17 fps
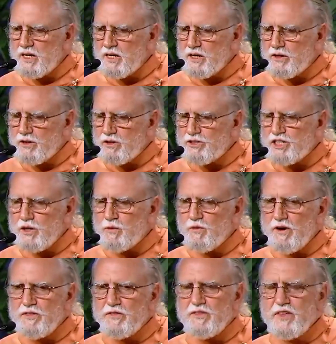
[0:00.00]
Guruji
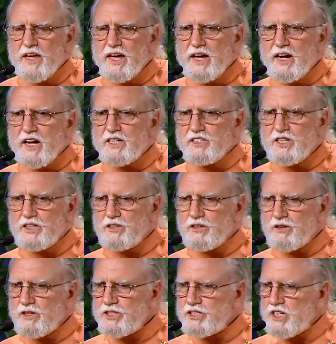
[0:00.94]
one thing. I said,
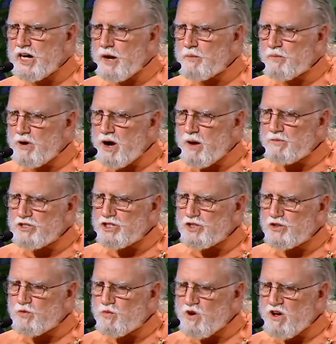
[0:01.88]
Guruji, I promise
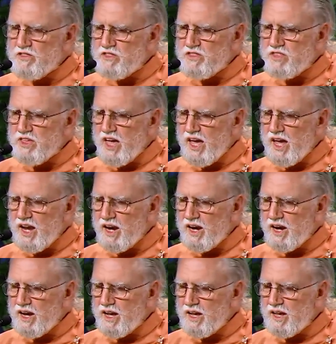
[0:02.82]
you one
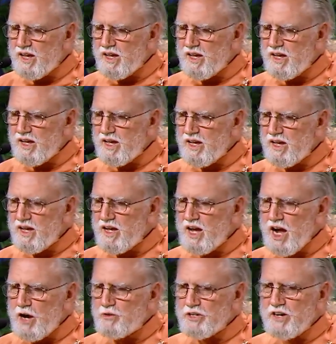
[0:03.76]
thing,
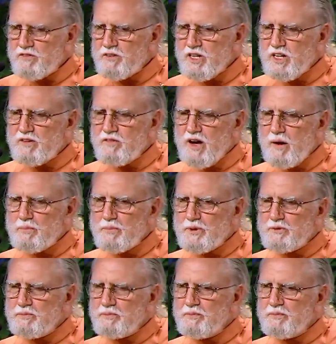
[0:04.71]
I will never give up.